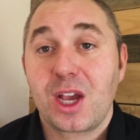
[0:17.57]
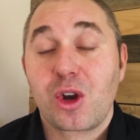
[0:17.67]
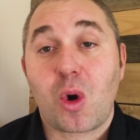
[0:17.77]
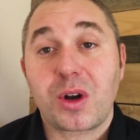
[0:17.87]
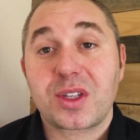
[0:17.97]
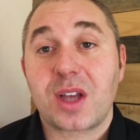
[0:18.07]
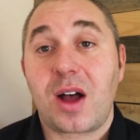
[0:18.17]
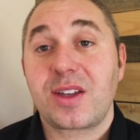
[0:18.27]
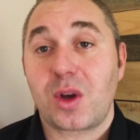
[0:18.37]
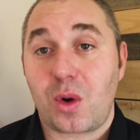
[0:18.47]

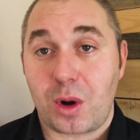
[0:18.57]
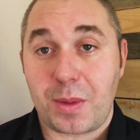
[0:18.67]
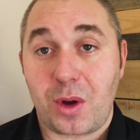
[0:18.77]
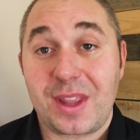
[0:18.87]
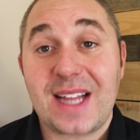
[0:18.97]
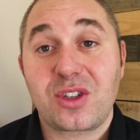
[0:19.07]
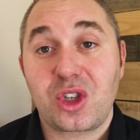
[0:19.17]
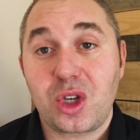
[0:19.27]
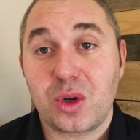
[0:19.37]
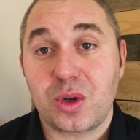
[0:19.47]
Cortisol is a hormone that's
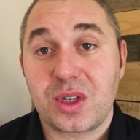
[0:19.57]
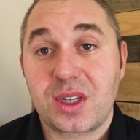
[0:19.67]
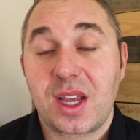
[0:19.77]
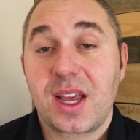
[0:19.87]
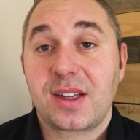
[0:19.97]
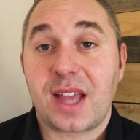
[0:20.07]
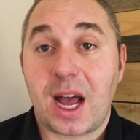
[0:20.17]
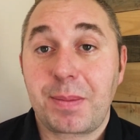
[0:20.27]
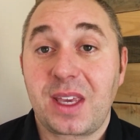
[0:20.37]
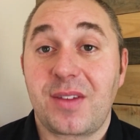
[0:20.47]
used to
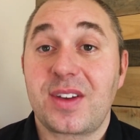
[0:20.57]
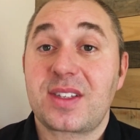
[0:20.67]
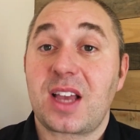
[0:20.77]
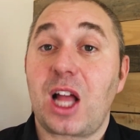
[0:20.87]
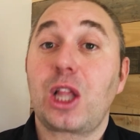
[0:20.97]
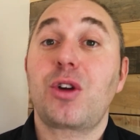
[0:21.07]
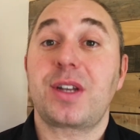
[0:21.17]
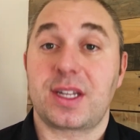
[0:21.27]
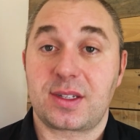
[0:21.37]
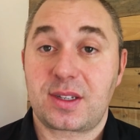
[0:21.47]
help give us
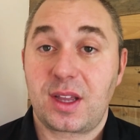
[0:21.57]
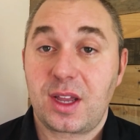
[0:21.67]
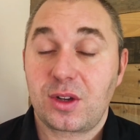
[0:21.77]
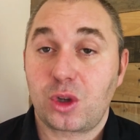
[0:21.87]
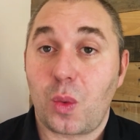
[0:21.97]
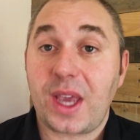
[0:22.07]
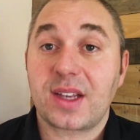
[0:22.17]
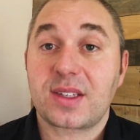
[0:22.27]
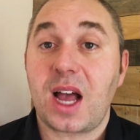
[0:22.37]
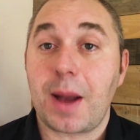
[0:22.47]
alertness, to wake
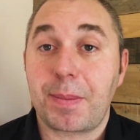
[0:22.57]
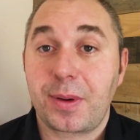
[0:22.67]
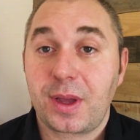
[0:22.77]
us up.